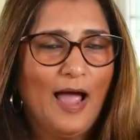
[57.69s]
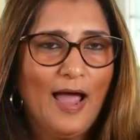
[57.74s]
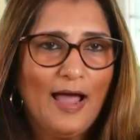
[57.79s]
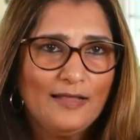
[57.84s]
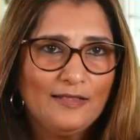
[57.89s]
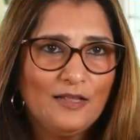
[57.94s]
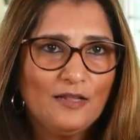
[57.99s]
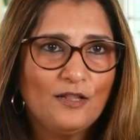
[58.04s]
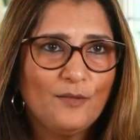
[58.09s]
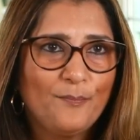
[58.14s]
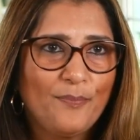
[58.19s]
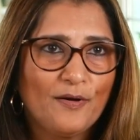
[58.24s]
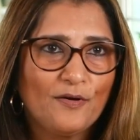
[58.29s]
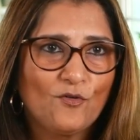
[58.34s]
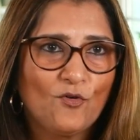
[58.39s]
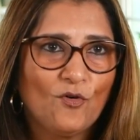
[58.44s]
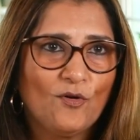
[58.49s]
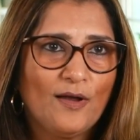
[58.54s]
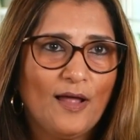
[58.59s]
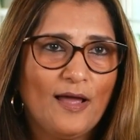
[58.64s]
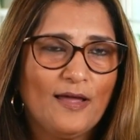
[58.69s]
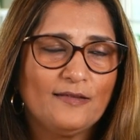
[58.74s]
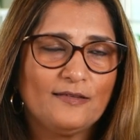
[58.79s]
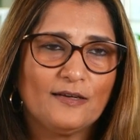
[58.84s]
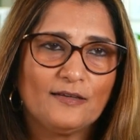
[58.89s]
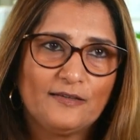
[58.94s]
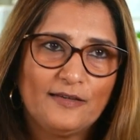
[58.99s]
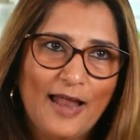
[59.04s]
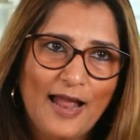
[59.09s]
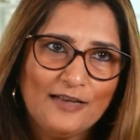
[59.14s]
Either the pergola is
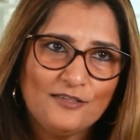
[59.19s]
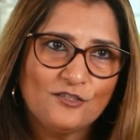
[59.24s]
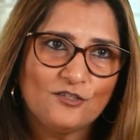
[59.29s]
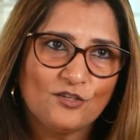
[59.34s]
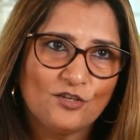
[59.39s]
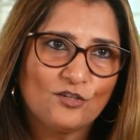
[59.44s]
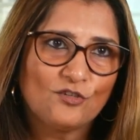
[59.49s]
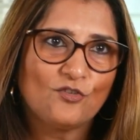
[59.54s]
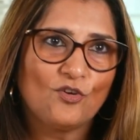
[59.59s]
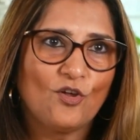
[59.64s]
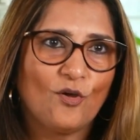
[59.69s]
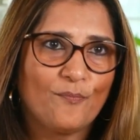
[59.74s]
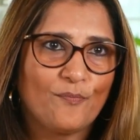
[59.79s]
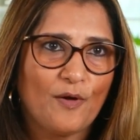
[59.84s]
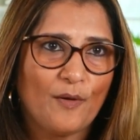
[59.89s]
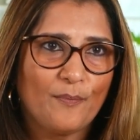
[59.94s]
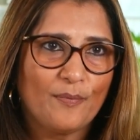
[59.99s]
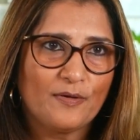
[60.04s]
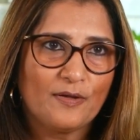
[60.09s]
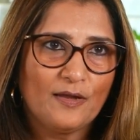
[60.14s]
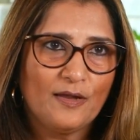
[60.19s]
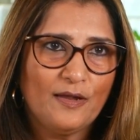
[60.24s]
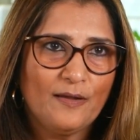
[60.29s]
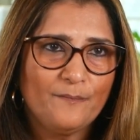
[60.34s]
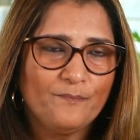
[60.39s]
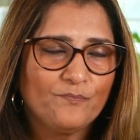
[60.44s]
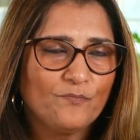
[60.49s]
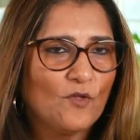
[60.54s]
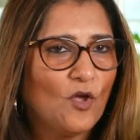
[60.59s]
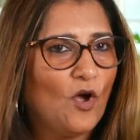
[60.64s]
attached to your
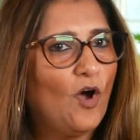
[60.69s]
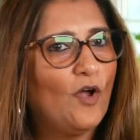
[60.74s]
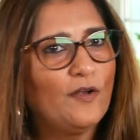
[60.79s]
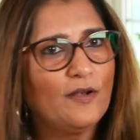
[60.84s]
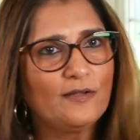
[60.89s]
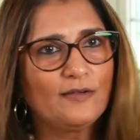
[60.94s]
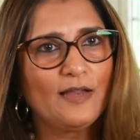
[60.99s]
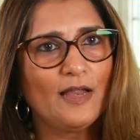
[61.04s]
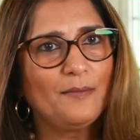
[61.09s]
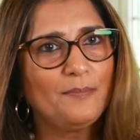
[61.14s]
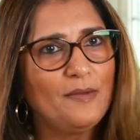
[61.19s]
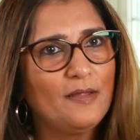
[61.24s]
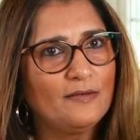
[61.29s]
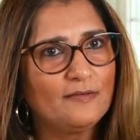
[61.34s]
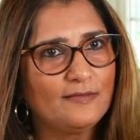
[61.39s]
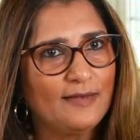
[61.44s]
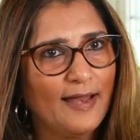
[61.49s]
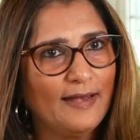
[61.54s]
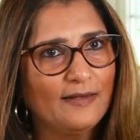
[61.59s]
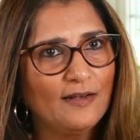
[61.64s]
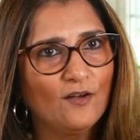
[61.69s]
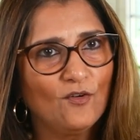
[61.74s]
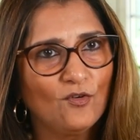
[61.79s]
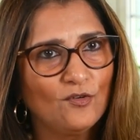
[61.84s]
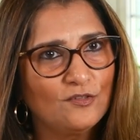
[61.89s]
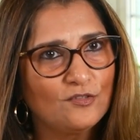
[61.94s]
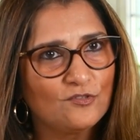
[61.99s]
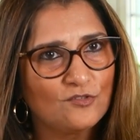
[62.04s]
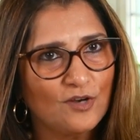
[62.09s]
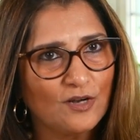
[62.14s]
property or it can be a
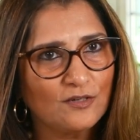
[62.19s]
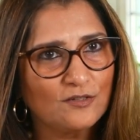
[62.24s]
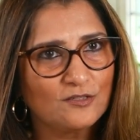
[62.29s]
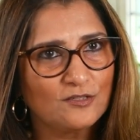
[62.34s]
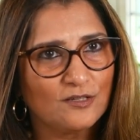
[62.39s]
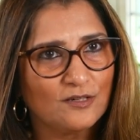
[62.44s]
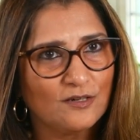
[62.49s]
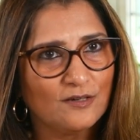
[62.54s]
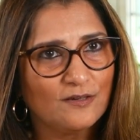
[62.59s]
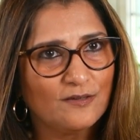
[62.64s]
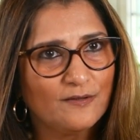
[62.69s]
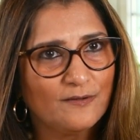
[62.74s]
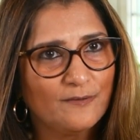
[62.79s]
standalone structure.